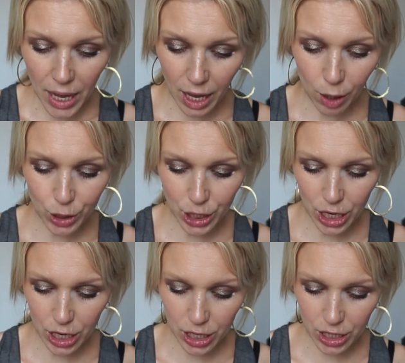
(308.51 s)

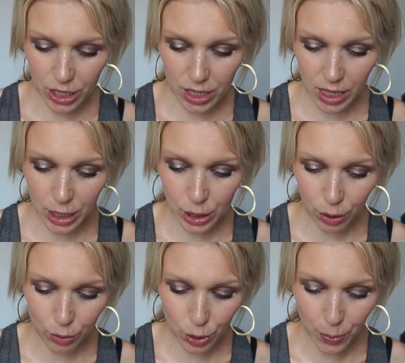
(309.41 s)
Powders. Let's
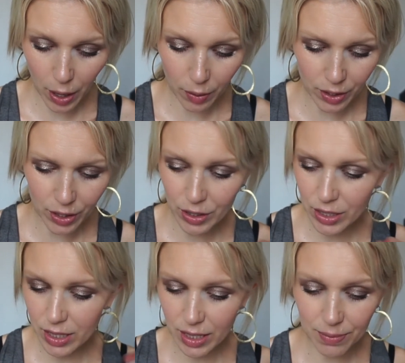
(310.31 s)
go to
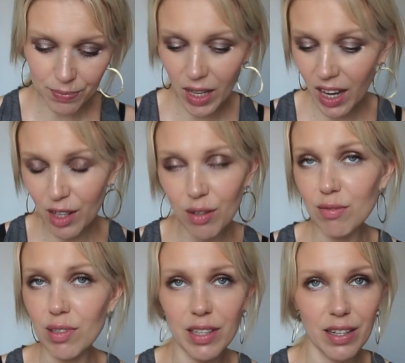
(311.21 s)
powders. I don't
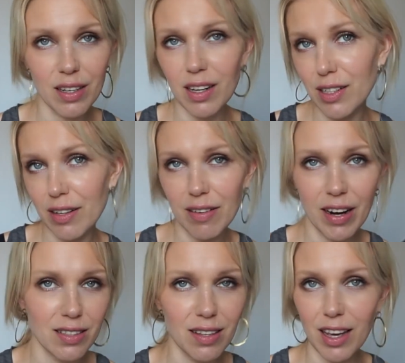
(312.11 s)
really
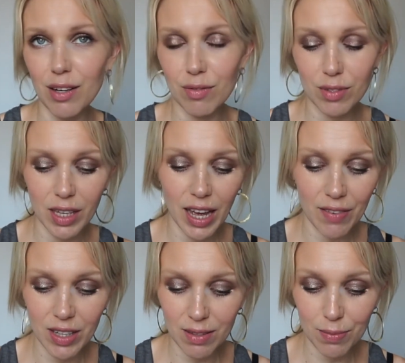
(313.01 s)
categorize, like I don't really have
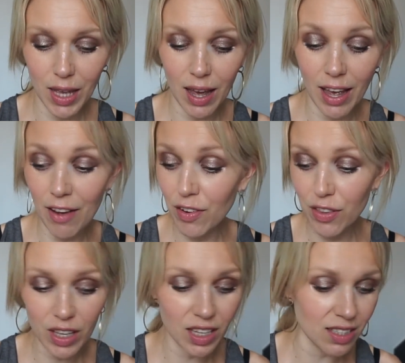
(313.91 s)
it.
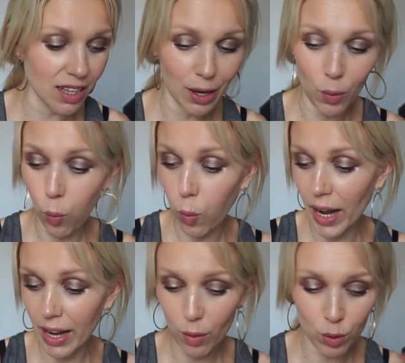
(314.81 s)
Everything is like
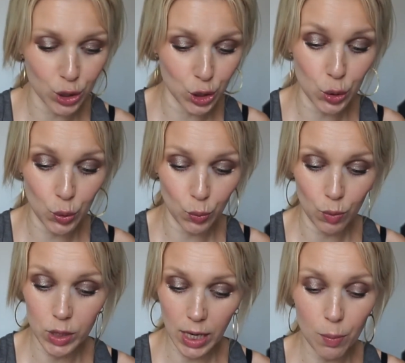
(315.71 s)
one or two,
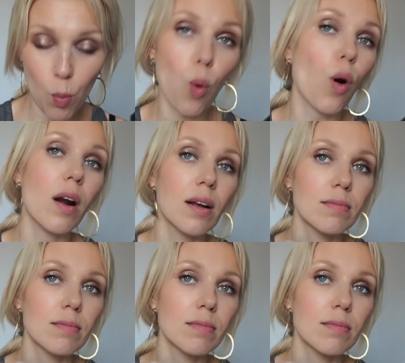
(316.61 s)
not more.